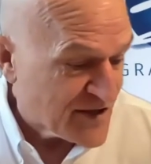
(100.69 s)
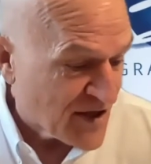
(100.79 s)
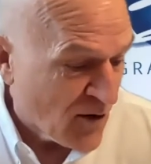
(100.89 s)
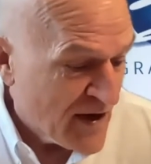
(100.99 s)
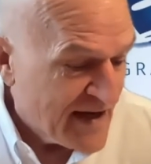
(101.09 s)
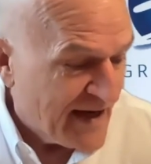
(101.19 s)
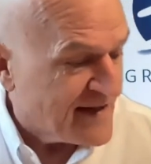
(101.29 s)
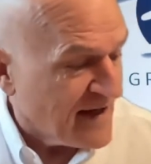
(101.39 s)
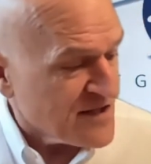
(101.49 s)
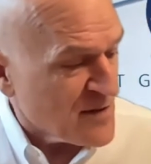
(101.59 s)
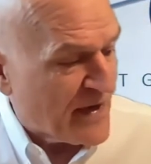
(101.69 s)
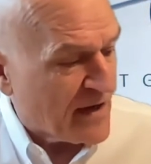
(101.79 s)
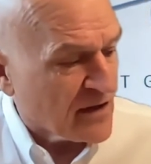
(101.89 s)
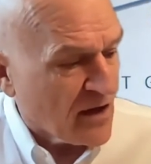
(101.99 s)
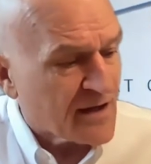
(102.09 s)
So it does
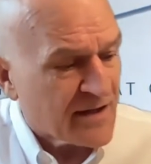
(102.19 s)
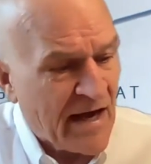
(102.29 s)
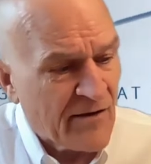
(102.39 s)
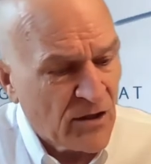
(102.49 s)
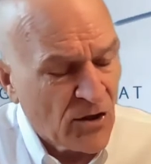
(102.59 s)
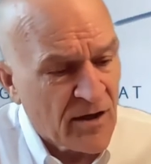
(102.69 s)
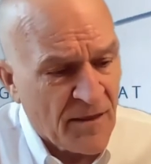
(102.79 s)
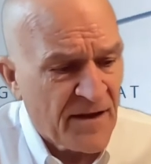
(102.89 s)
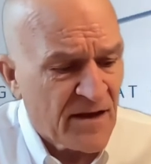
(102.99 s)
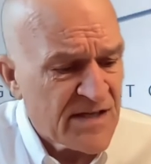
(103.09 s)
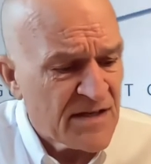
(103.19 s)
depend a lot on how you look at things.